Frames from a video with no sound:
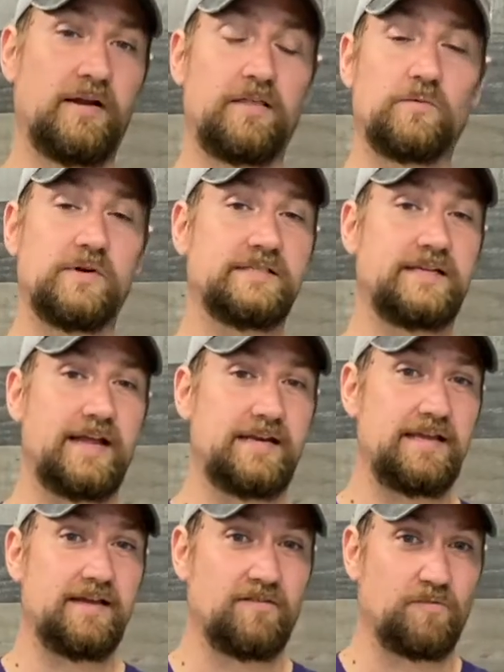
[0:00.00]
In other words, the
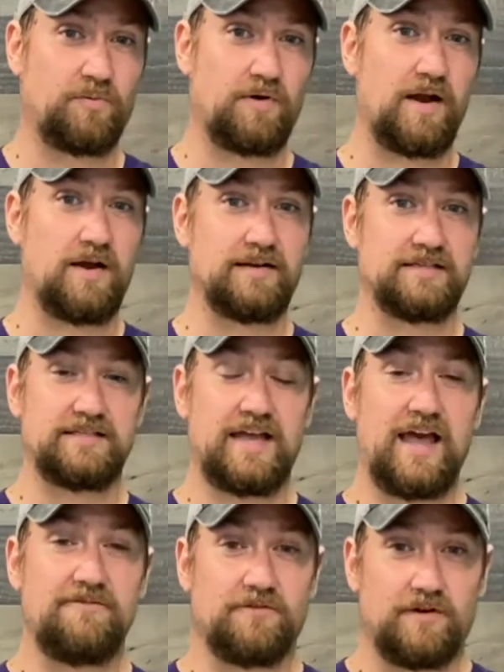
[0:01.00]
idea of prayer is
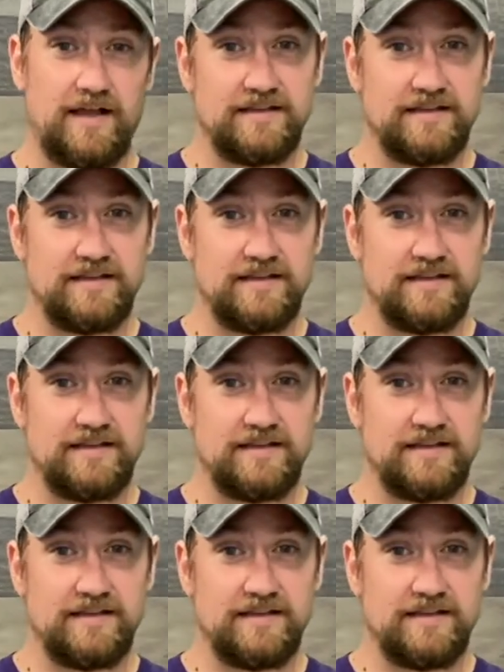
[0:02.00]
not for